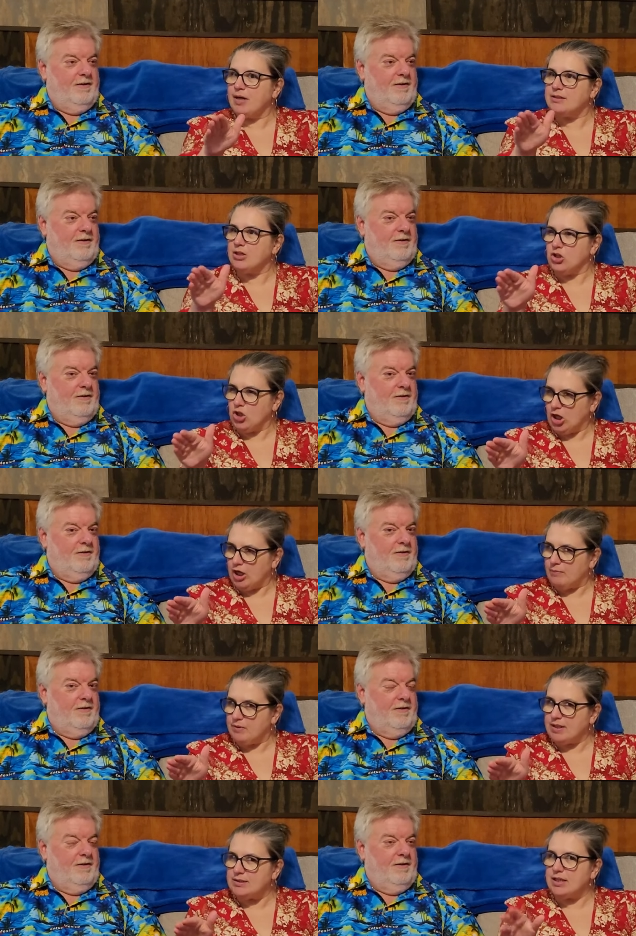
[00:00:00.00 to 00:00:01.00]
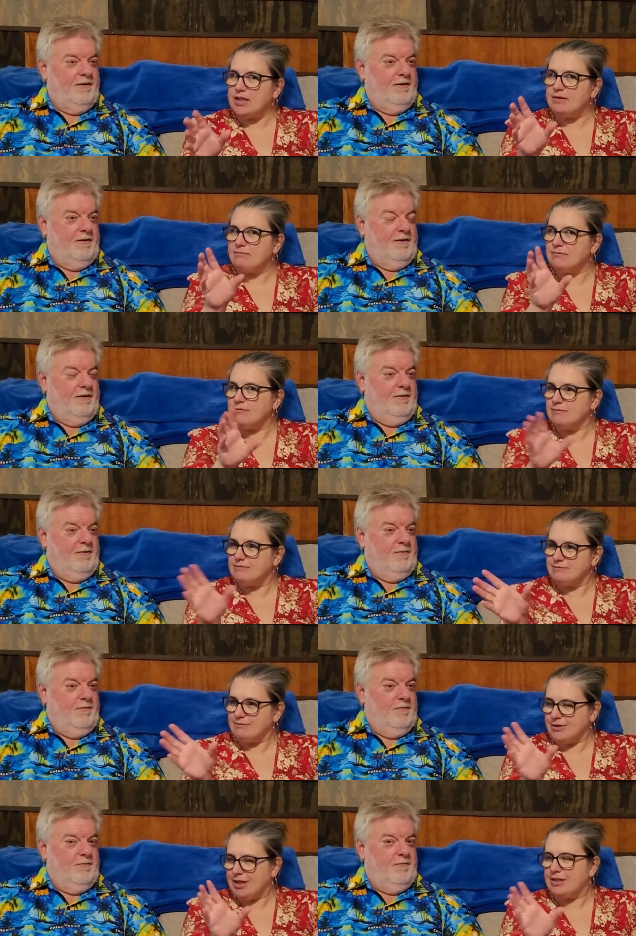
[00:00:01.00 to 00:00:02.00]
Speaker 1: packed a lot because I
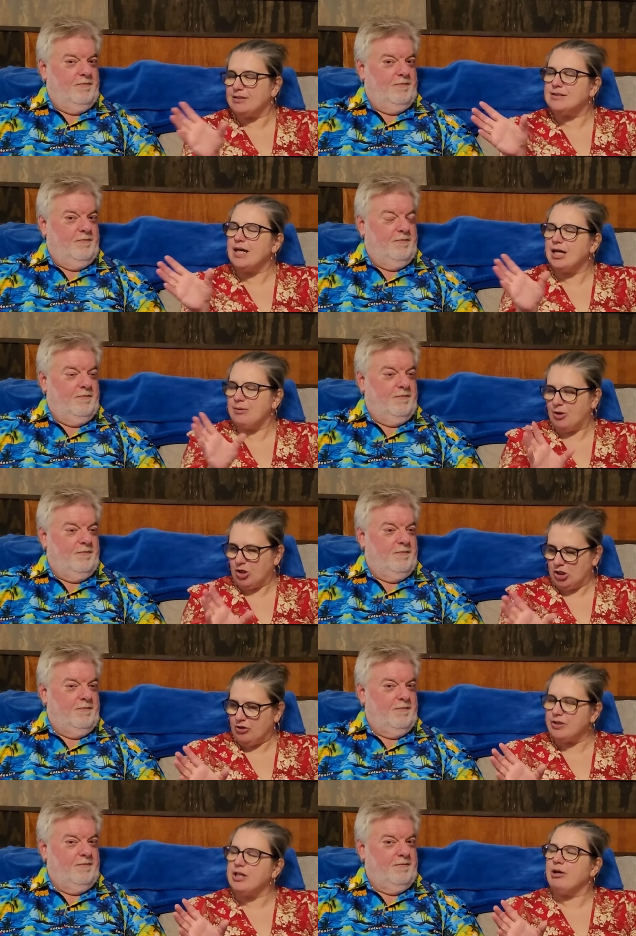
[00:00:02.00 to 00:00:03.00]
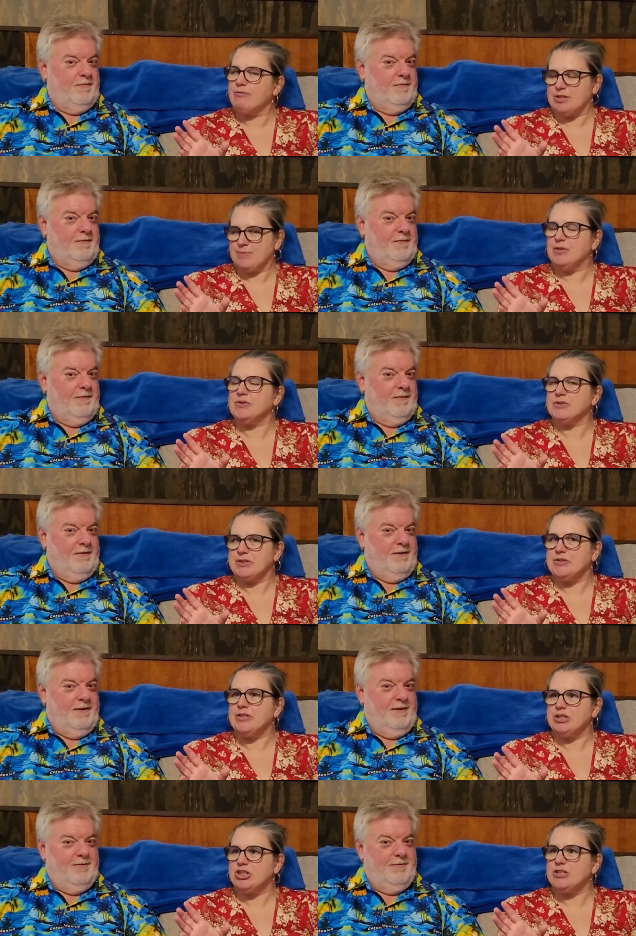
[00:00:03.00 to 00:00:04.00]
things came earlier than I was supposed
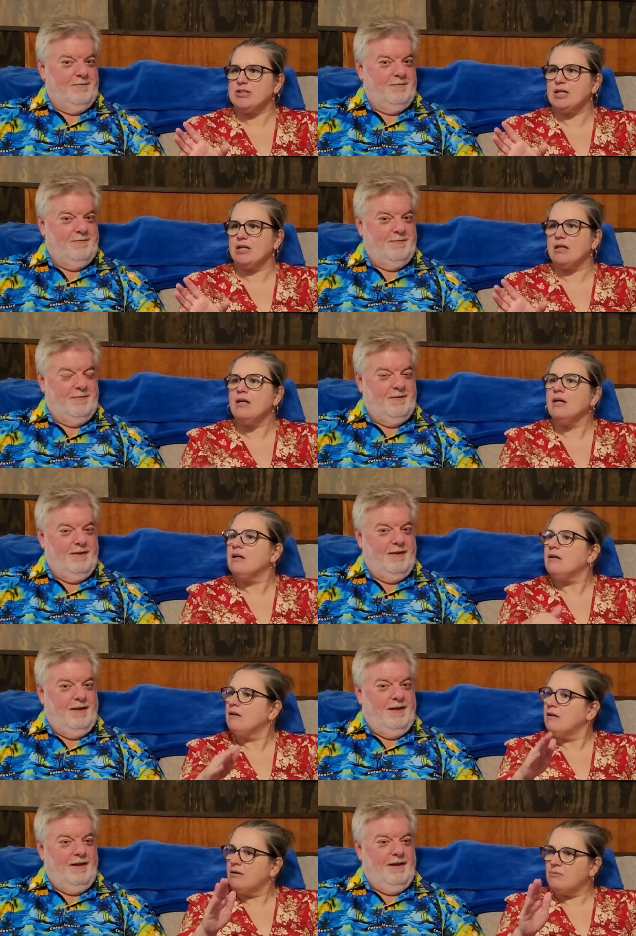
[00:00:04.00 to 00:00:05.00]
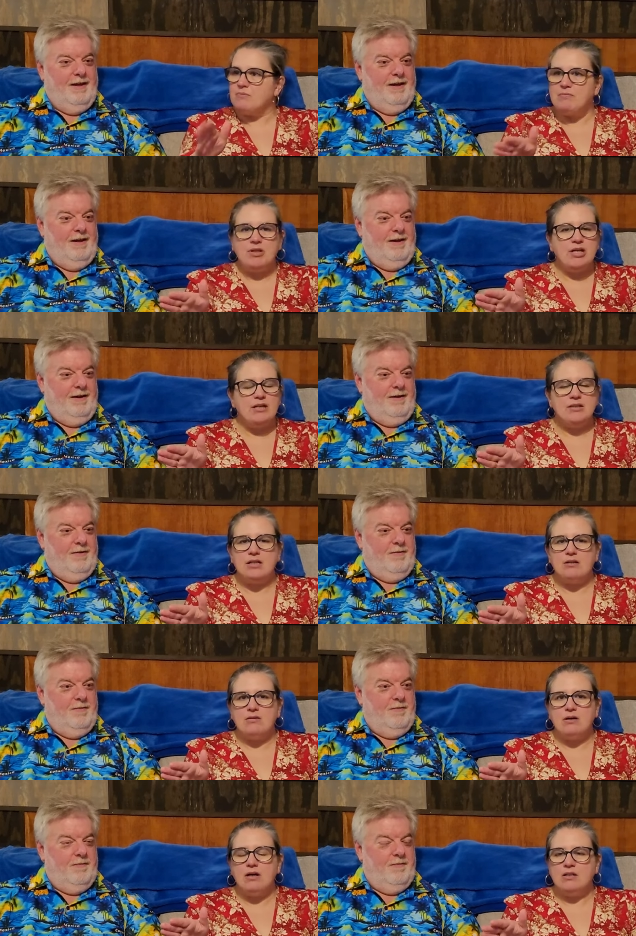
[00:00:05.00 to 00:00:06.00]
to. Let's just say, planned to go
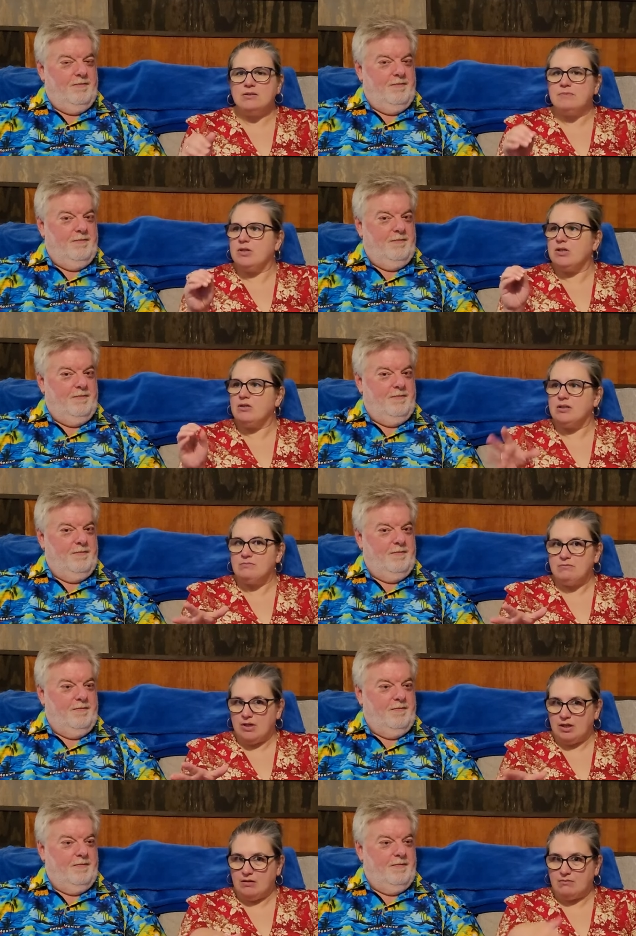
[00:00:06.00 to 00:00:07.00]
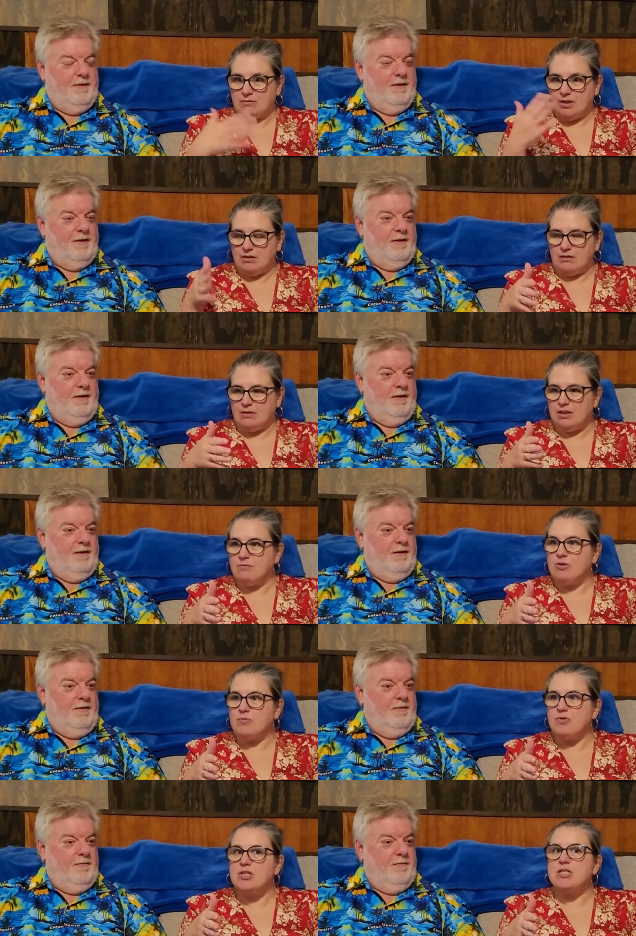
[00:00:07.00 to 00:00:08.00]
to Cozumel and uh, get me
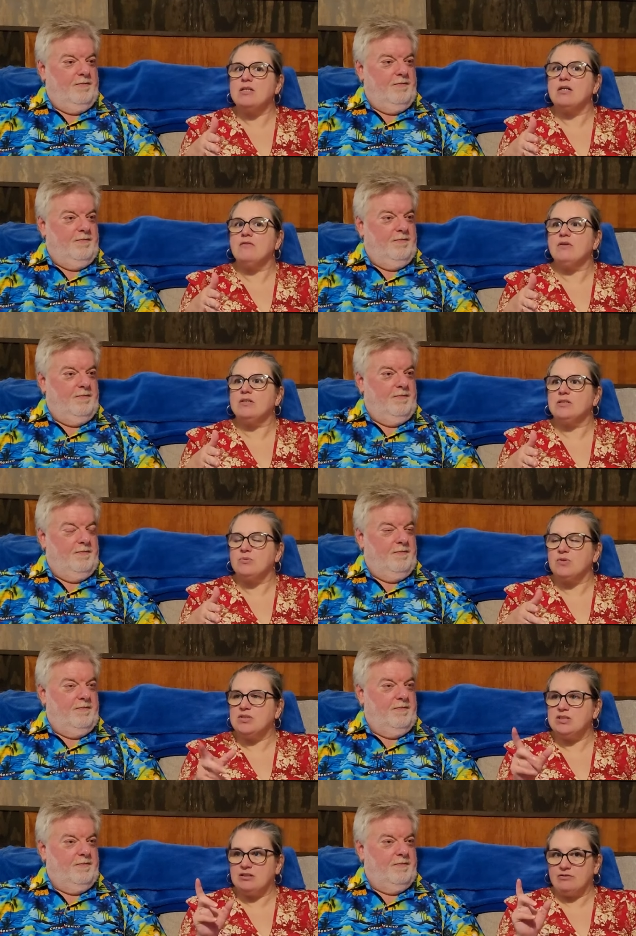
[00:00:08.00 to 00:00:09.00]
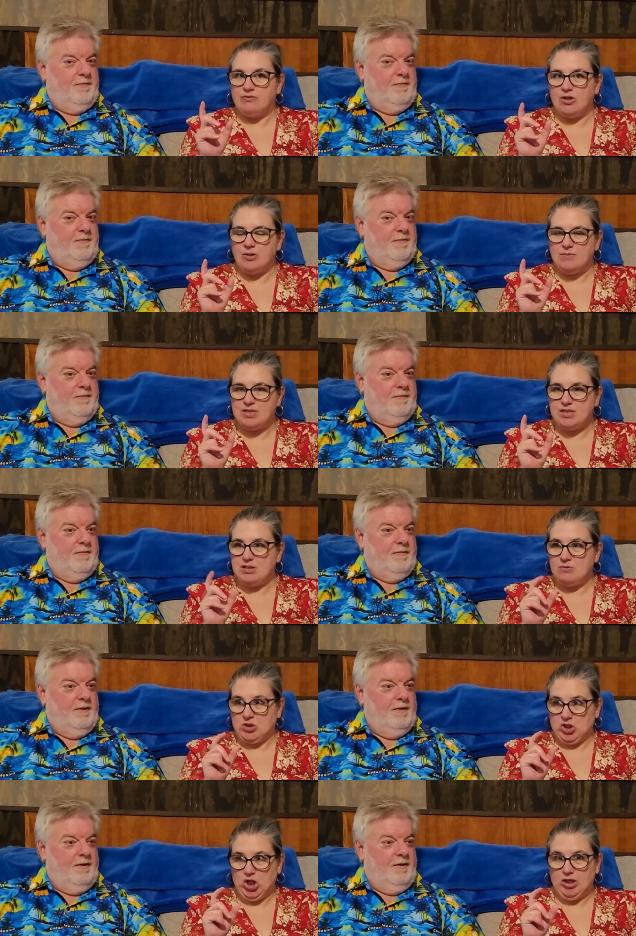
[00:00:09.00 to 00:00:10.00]
more stuff because the ones in the pharmacy
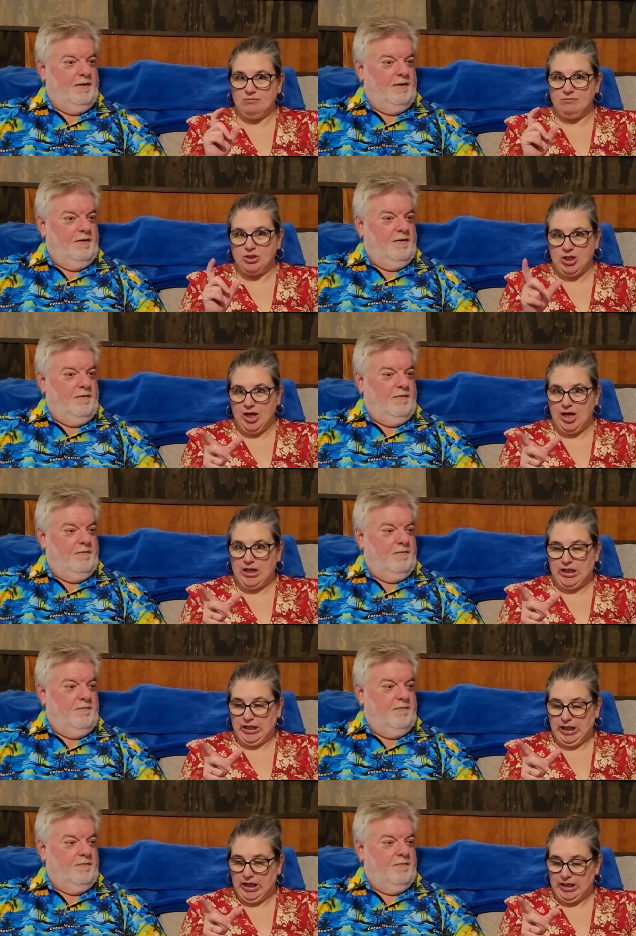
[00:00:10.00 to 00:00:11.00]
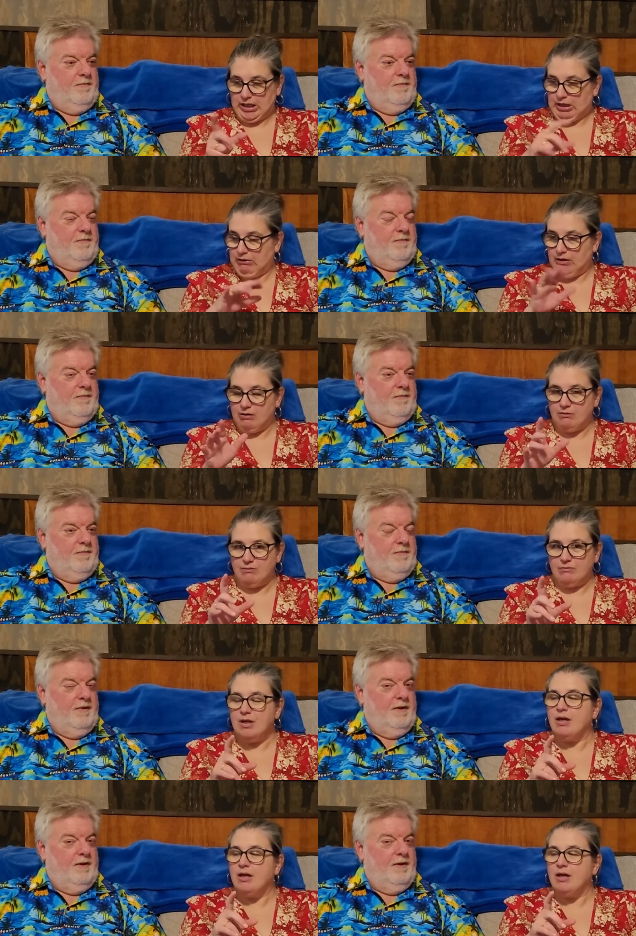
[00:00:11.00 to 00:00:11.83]
were not the kind I like at all.